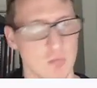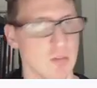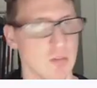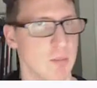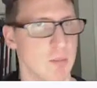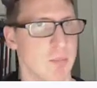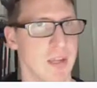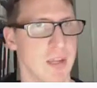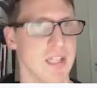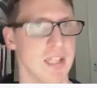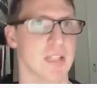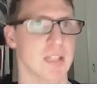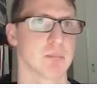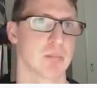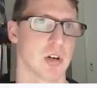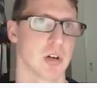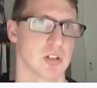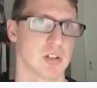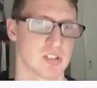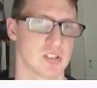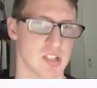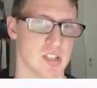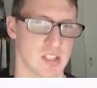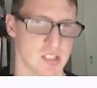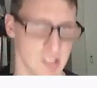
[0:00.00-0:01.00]
Repeat the
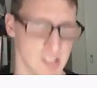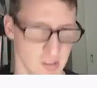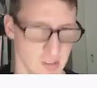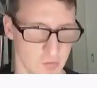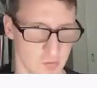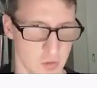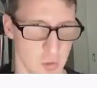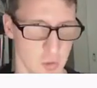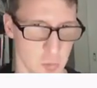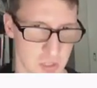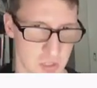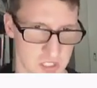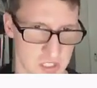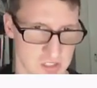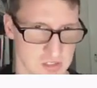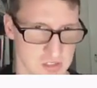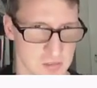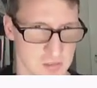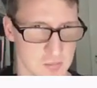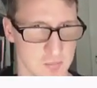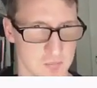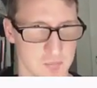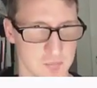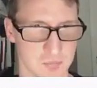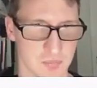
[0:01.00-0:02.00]
process if you
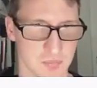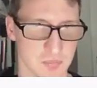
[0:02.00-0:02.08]
wish.